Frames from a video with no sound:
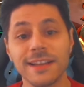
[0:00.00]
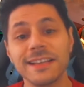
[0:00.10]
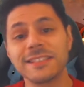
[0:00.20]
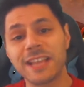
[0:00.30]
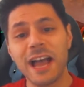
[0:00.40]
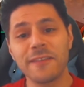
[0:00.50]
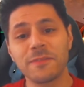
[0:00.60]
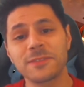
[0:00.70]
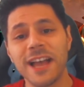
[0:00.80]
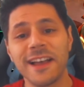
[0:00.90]
Sky
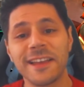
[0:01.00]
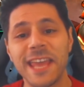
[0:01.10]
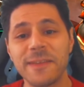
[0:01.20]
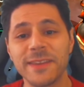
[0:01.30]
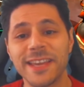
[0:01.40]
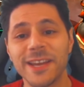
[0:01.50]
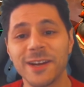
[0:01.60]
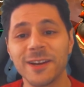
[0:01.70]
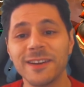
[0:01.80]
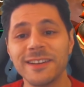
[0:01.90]
from sKaiHIGhaming
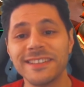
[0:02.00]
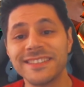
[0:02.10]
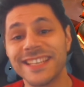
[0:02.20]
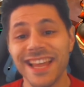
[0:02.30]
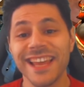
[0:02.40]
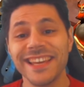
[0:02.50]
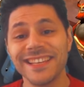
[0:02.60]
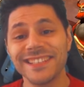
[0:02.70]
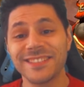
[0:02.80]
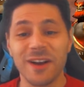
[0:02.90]
here.
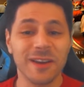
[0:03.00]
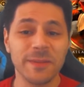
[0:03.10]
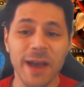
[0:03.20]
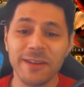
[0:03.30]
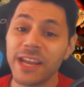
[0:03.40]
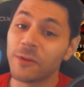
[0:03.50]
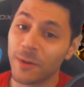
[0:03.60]
Today, talking about hero